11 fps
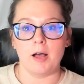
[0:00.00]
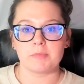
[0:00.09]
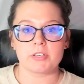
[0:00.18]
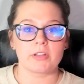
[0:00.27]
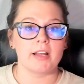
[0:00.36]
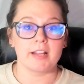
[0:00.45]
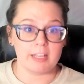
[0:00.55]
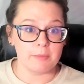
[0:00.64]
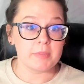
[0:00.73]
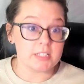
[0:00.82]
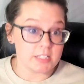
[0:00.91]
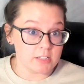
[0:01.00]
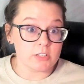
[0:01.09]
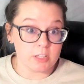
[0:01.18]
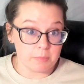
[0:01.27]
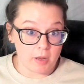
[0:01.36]
So that it can be sent
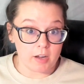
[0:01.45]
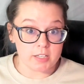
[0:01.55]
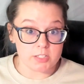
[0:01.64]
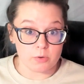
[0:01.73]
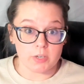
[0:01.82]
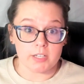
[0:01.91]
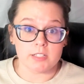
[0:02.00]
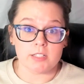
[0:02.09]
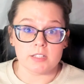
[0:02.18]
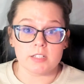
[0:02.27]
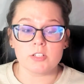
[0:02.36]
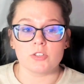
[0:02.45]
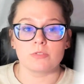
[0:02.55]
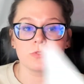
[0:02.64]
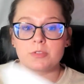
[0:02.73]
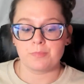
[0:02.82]
to the body's organs and
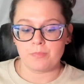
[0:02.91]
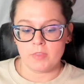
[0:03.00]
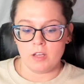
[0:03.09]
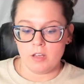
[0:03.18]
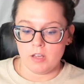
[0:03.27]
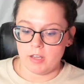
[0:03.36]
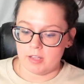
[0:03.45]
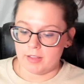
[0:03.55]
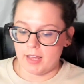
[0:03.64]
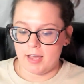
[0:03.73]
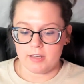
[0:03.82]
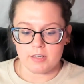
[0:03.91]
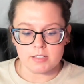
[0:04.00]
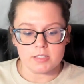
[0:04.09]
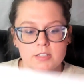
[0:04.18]
tissues. And that is